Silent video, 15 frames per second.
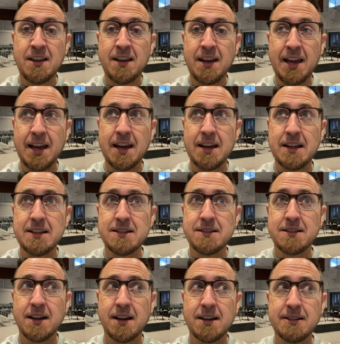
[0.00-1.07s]

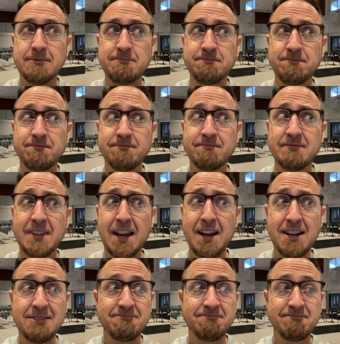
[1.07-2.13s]
And
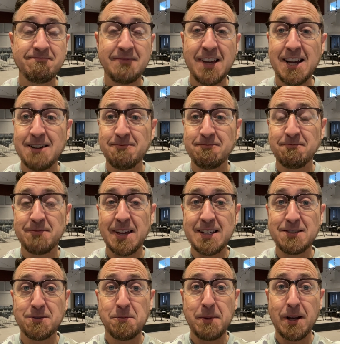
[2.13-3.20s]
yeah,
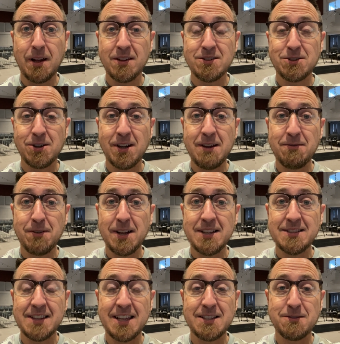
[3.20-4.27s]
thanks for being on this journey,
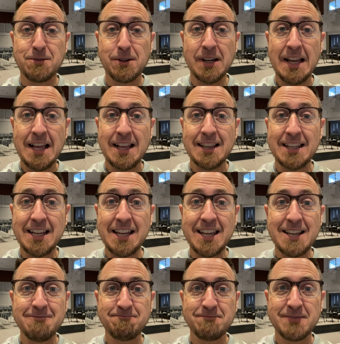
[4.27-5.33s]
friends. Thanks for leaning
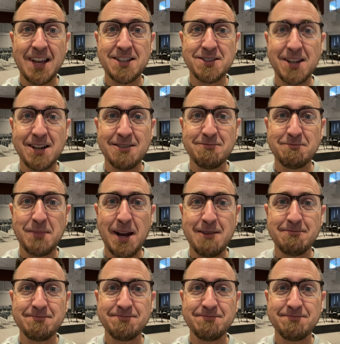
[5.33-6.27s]
in. Catch you later. Bye.